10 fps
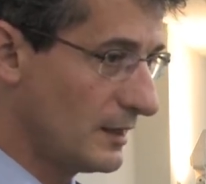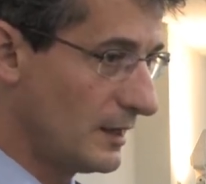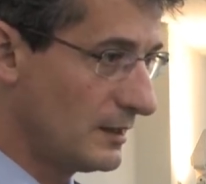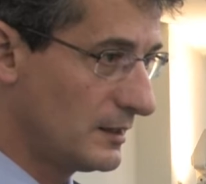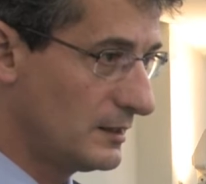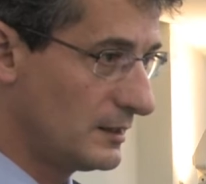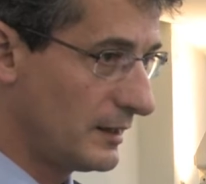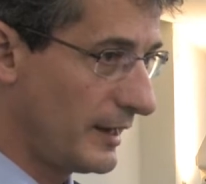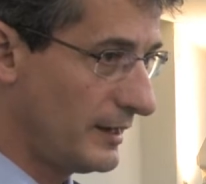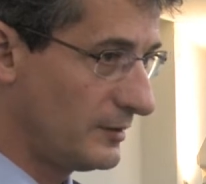
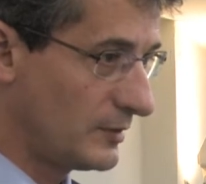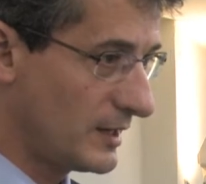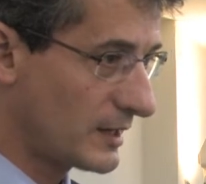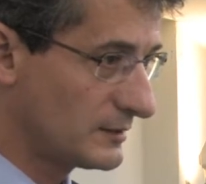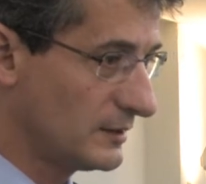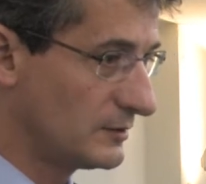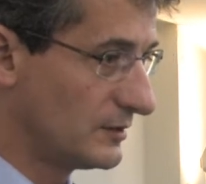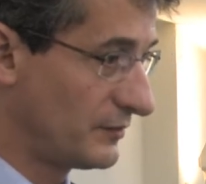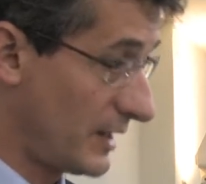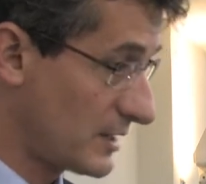And regarding on
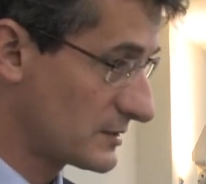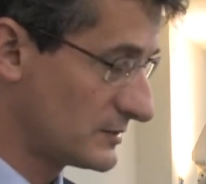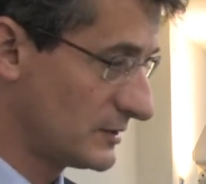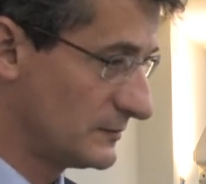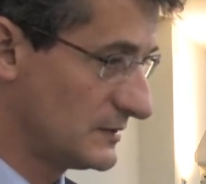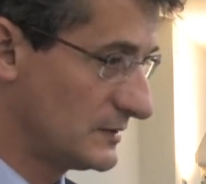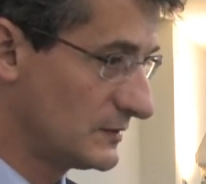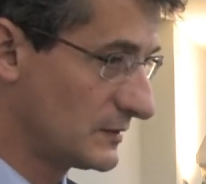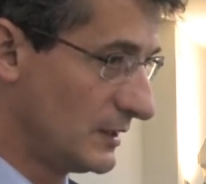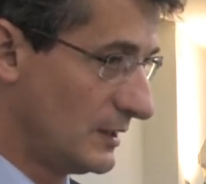the financial
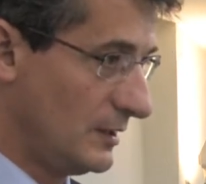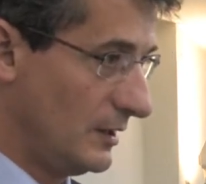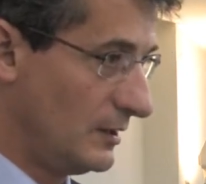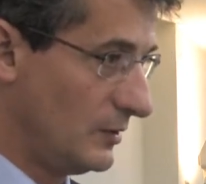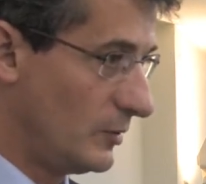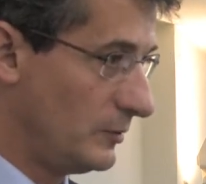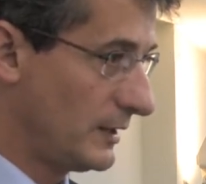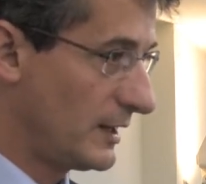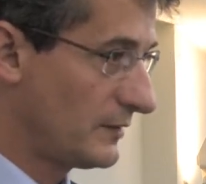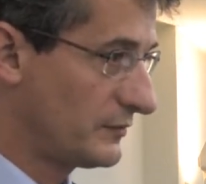services, we will
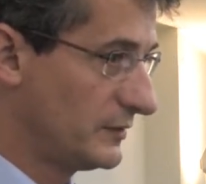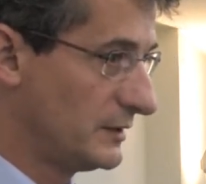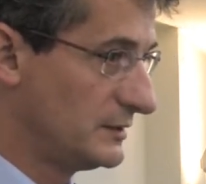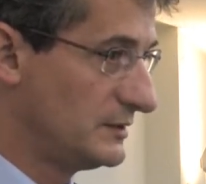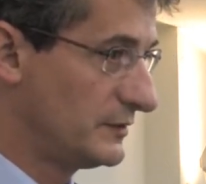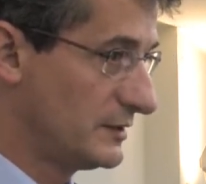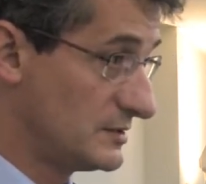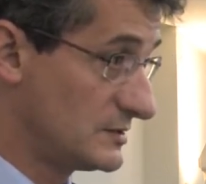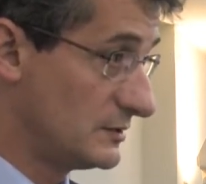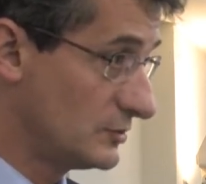have different
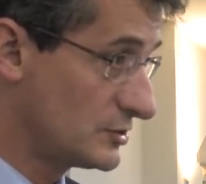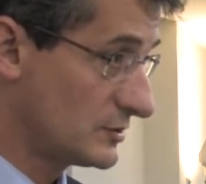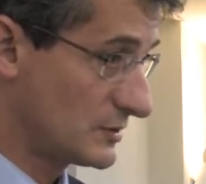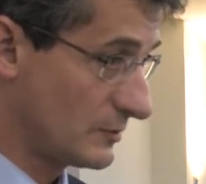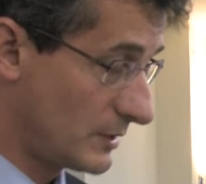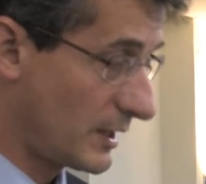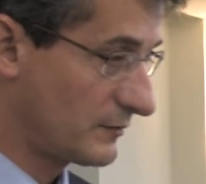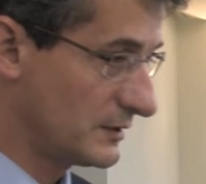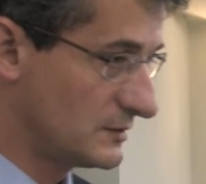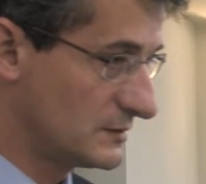institutions. So we're
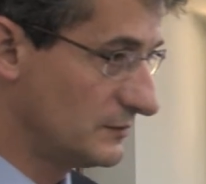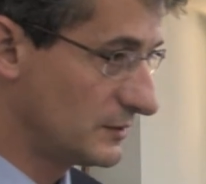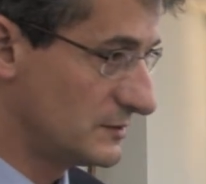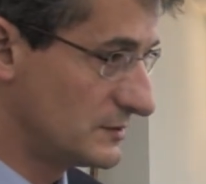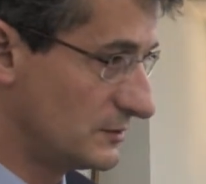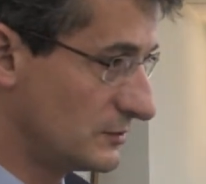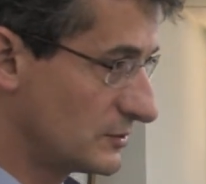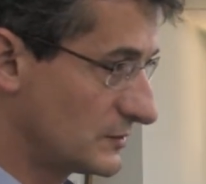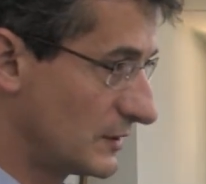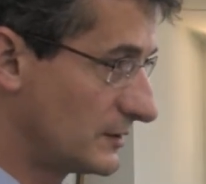having different
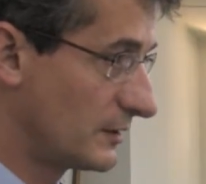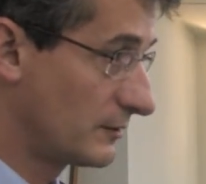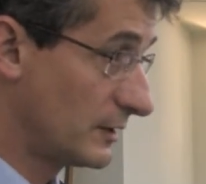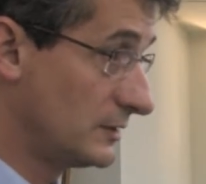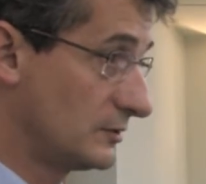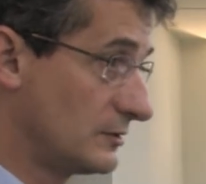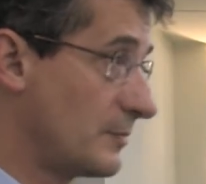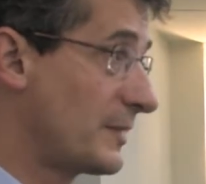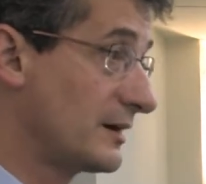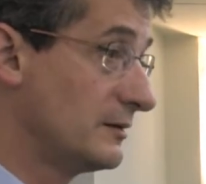institutions that they are regulated on a
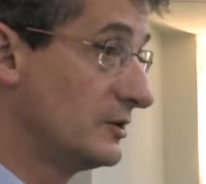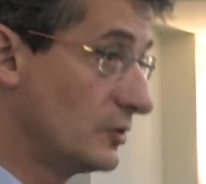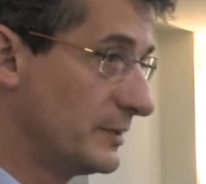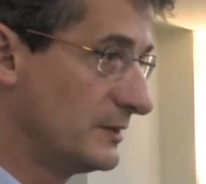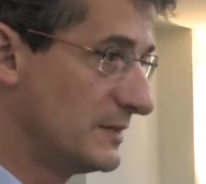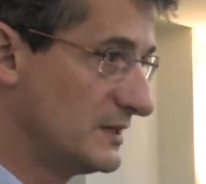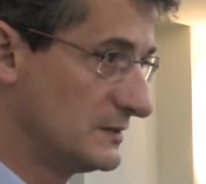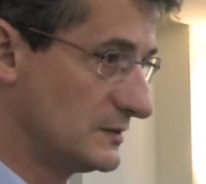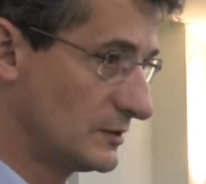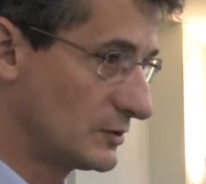pan-European
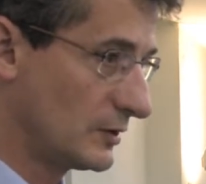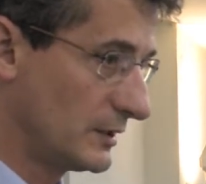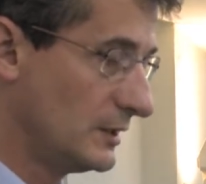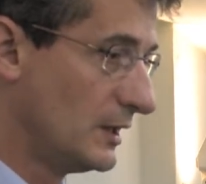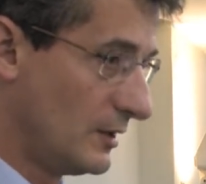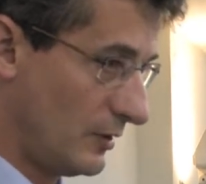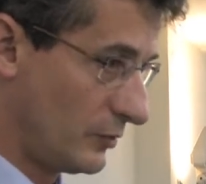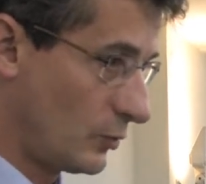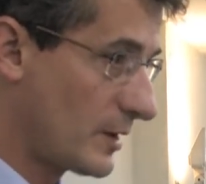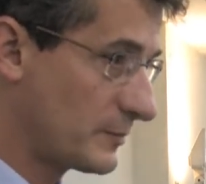basis, not only
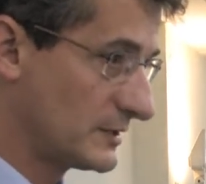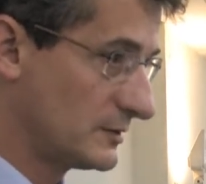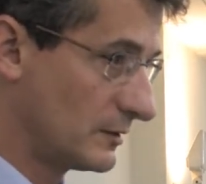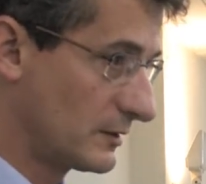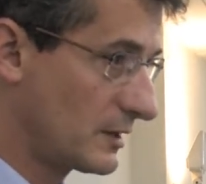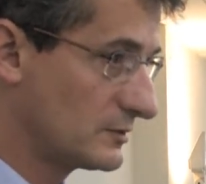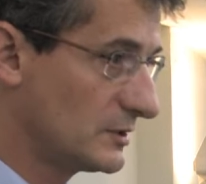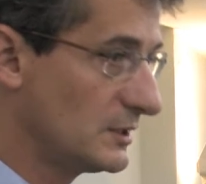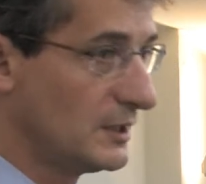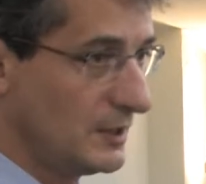for one particular
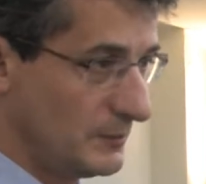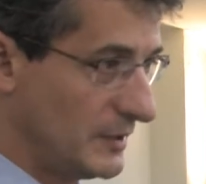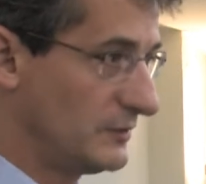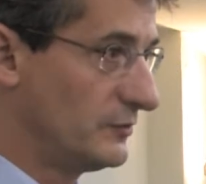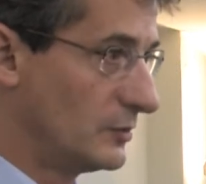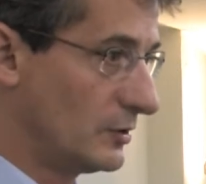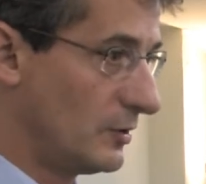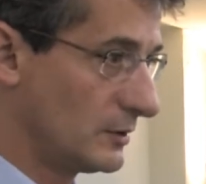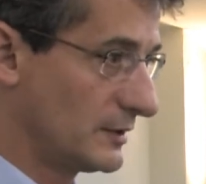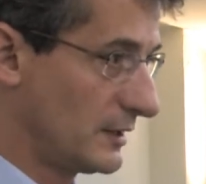country, but for
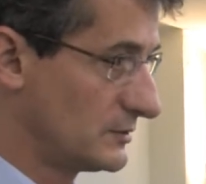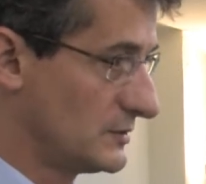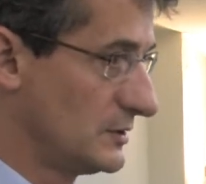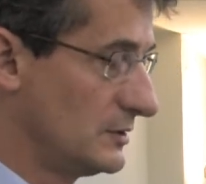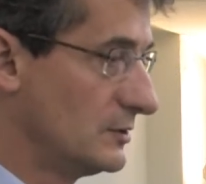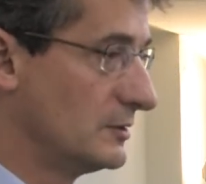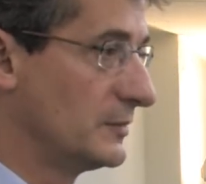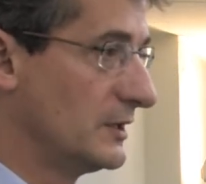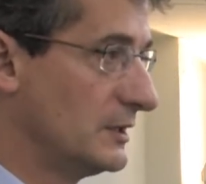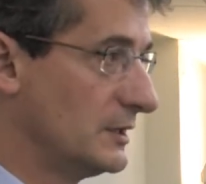all the countries in
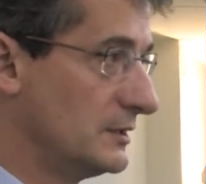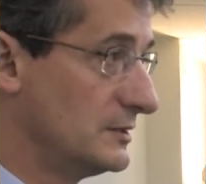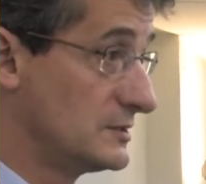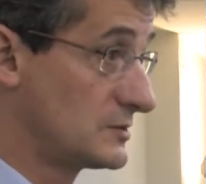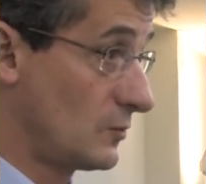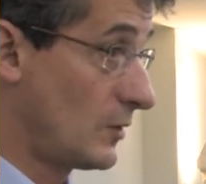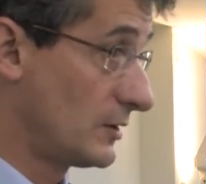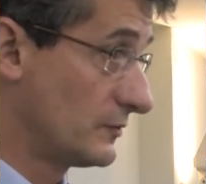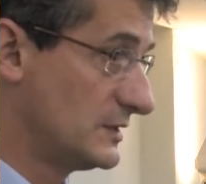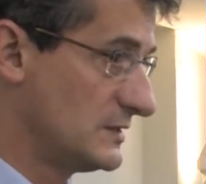Europe. One
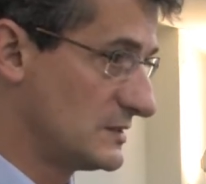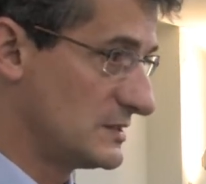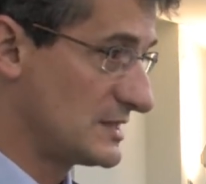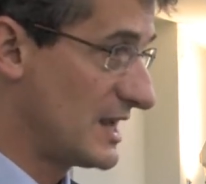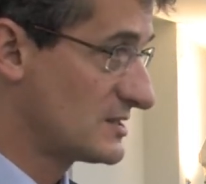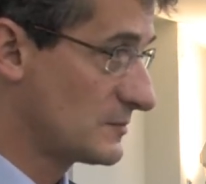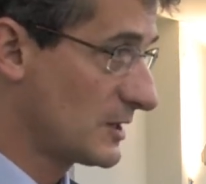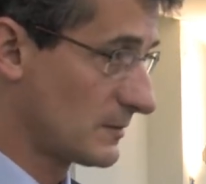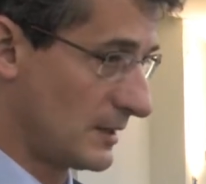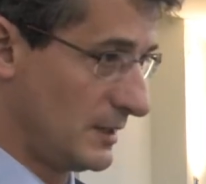of these is ESMA,
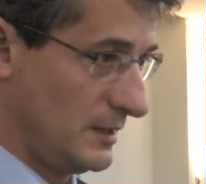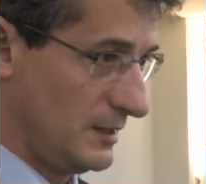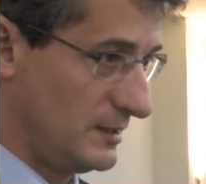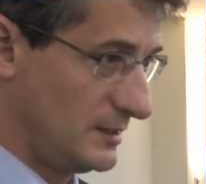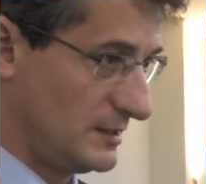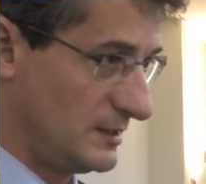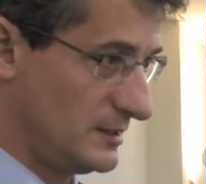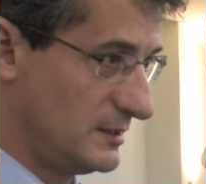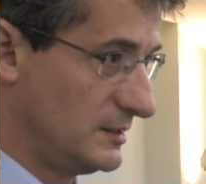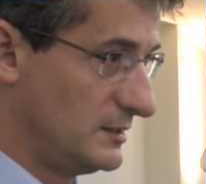
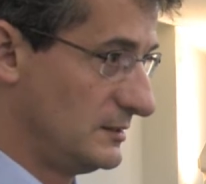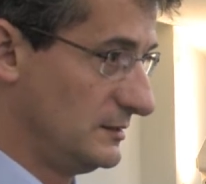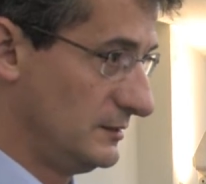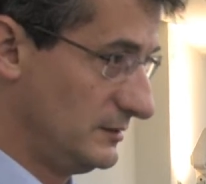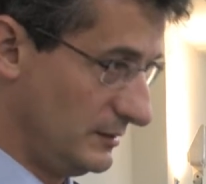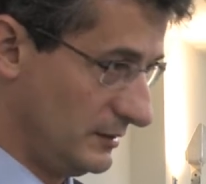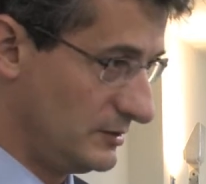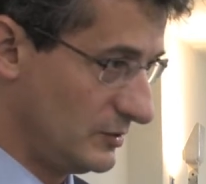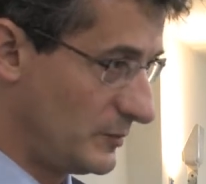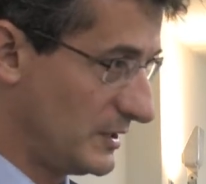the
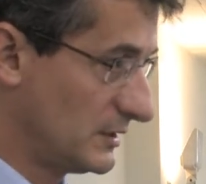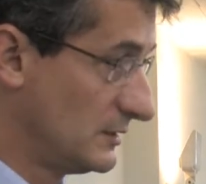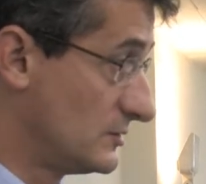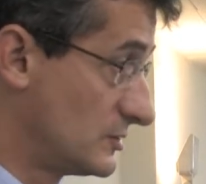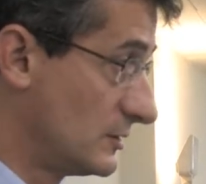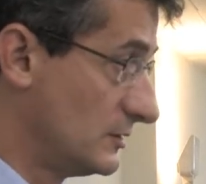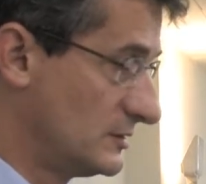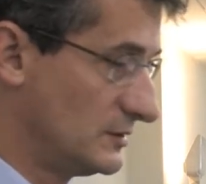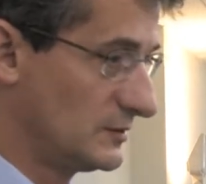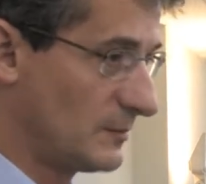European
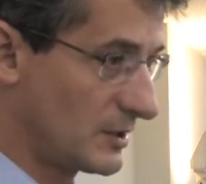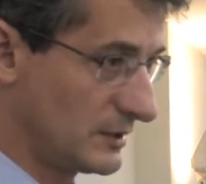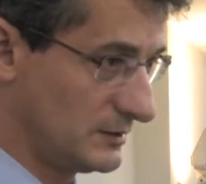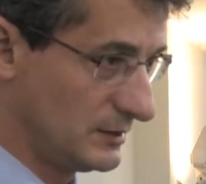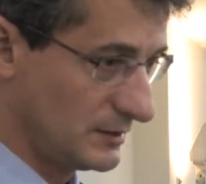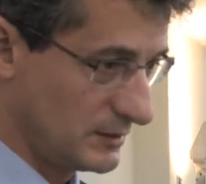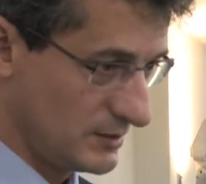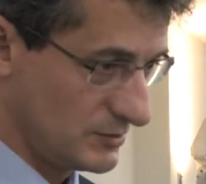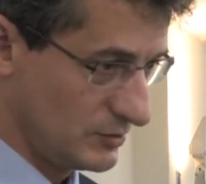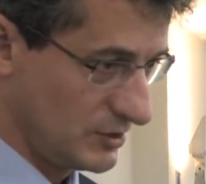Securities Market
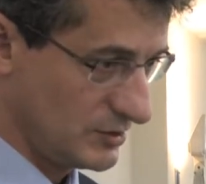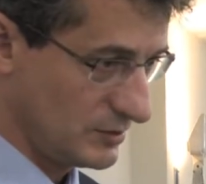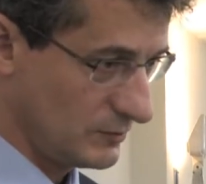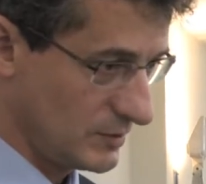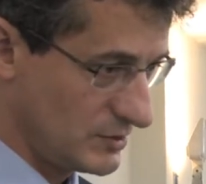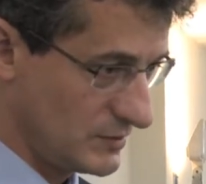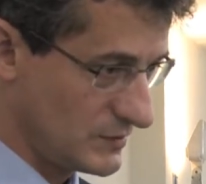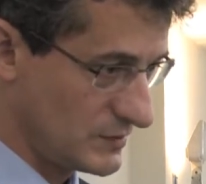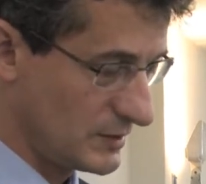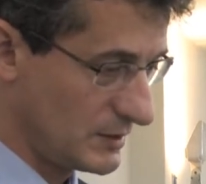Association, which
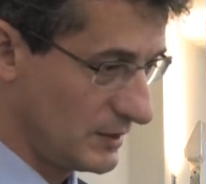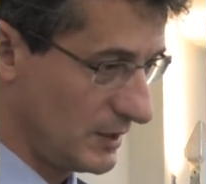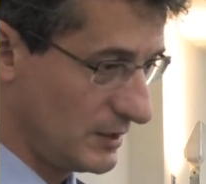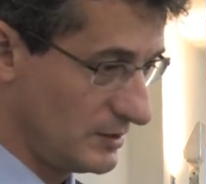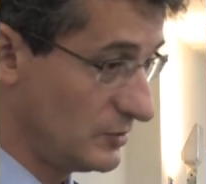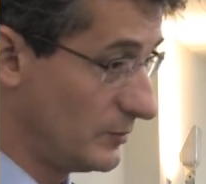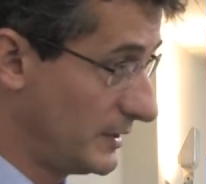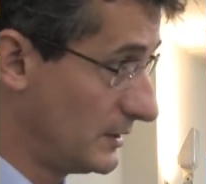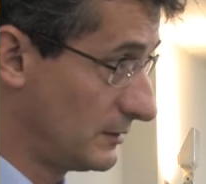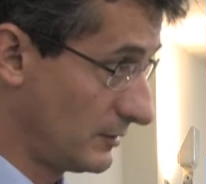is a
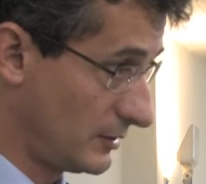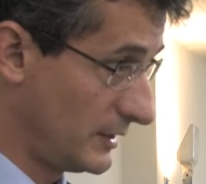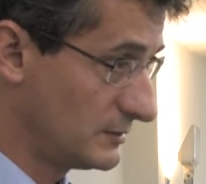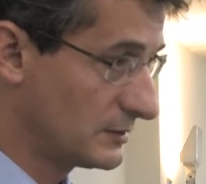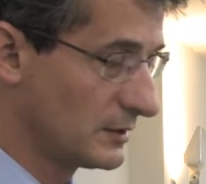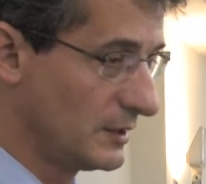European regulator.